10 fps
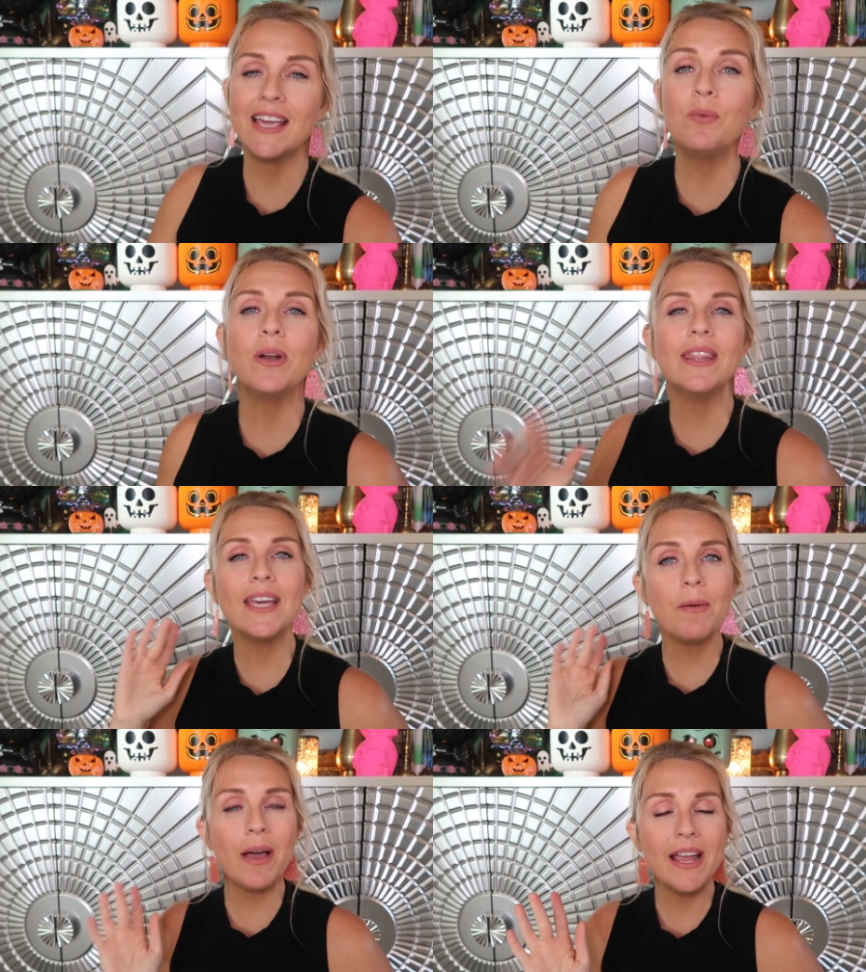And when I
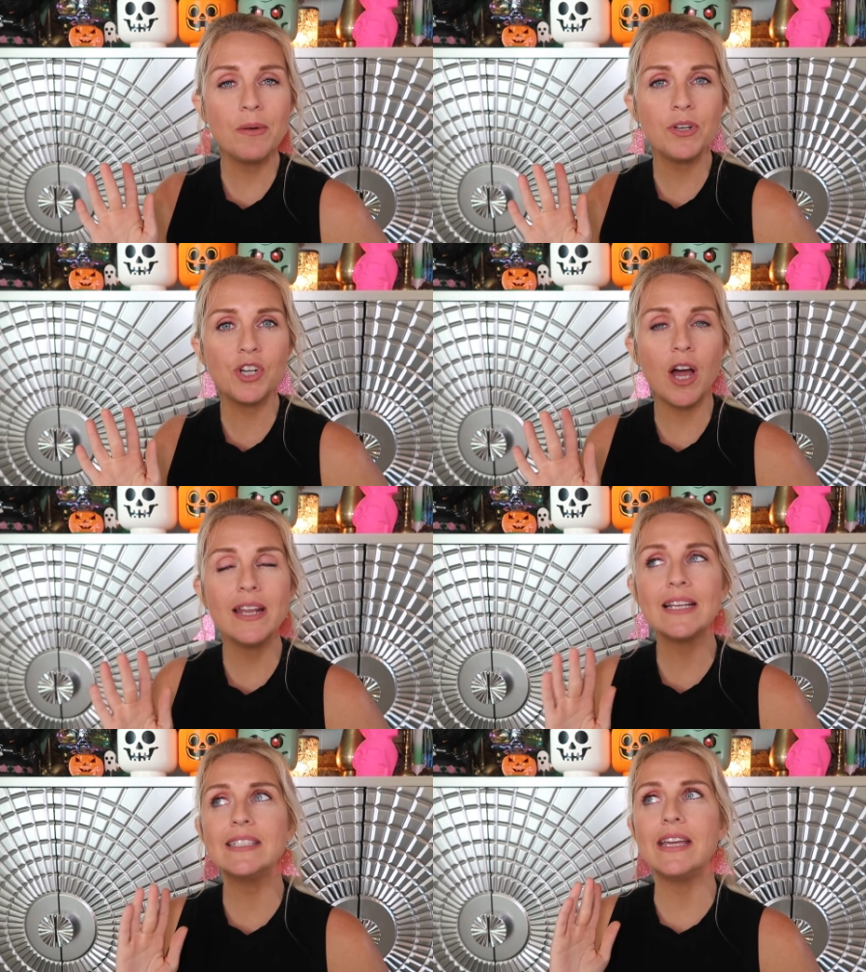think about
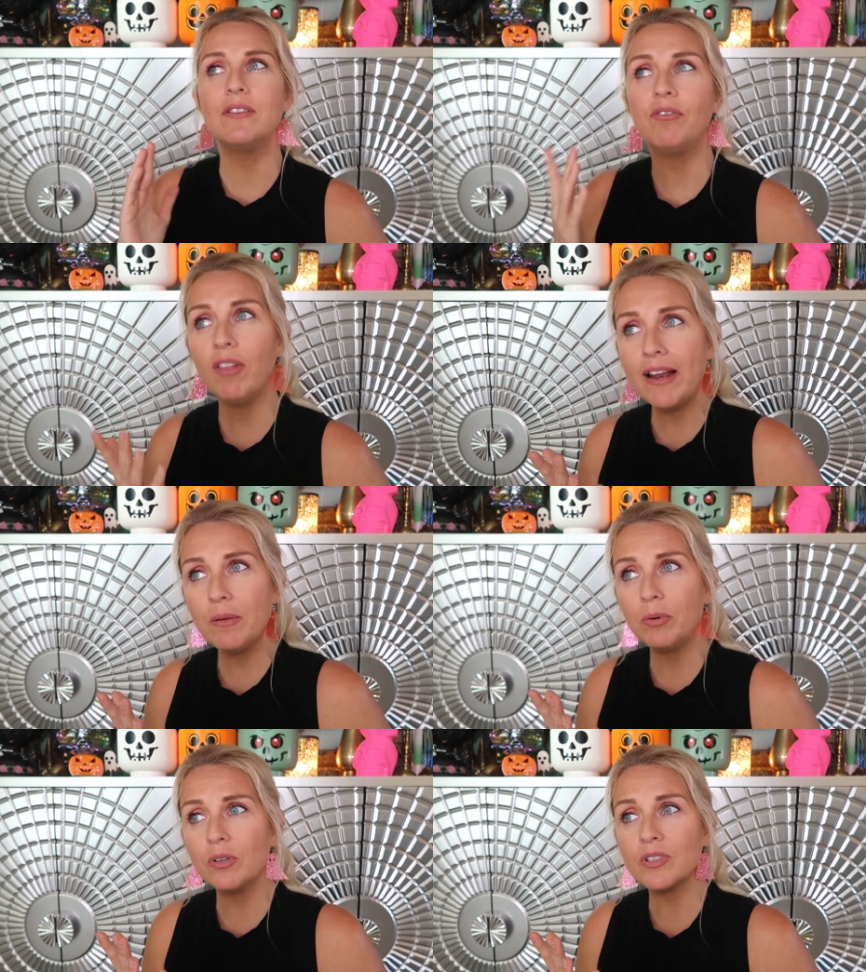animatronics and
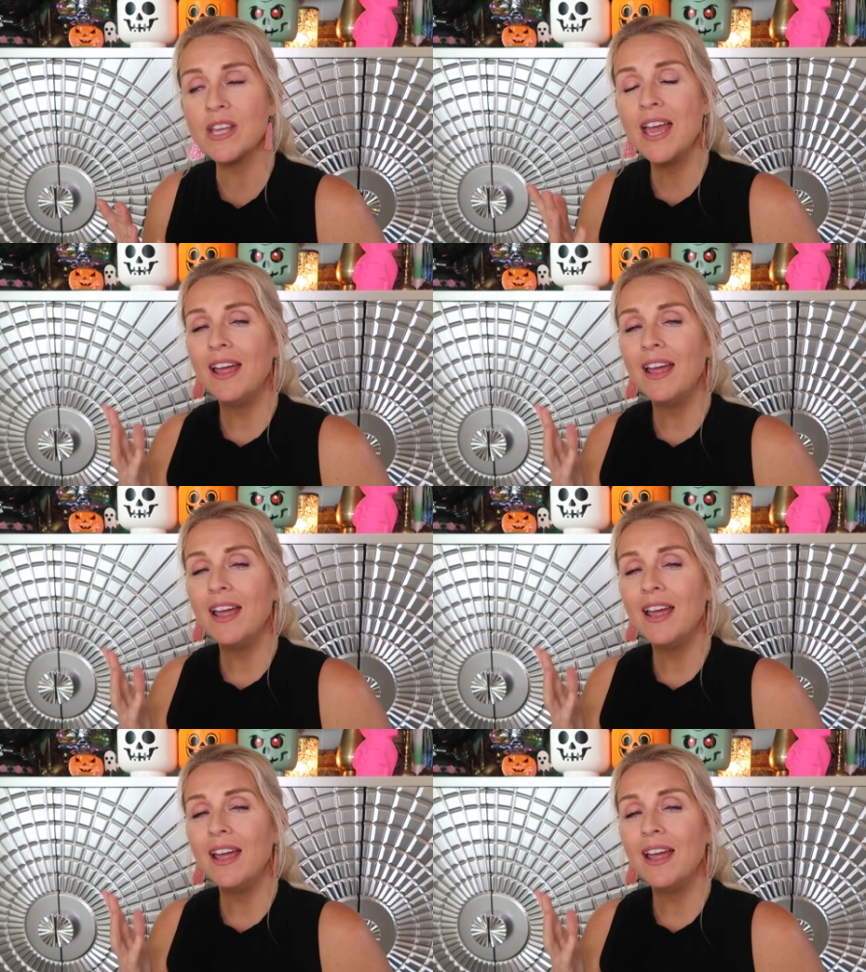inflatables,